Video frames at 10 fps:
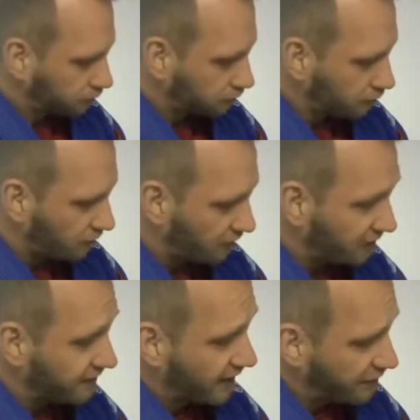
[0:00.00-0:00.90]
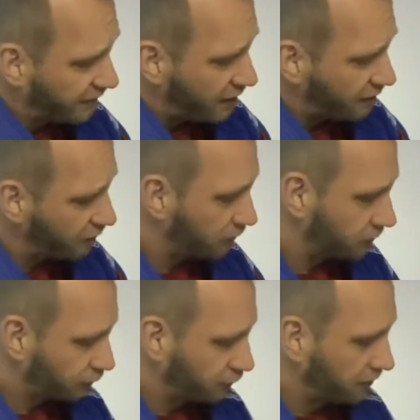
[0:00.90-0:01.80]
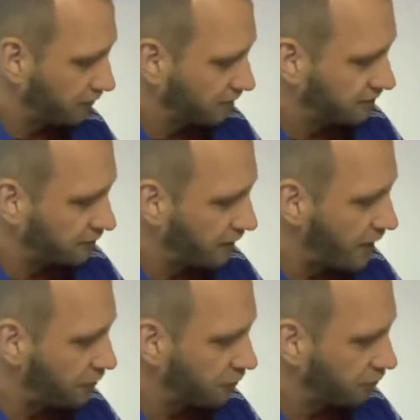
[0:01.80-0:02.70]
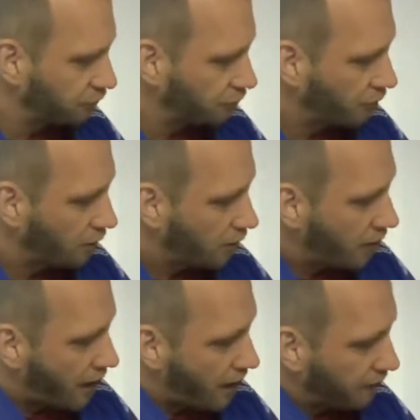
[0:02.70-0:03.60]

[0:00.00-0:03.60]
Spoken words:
This can tear during the dislocations and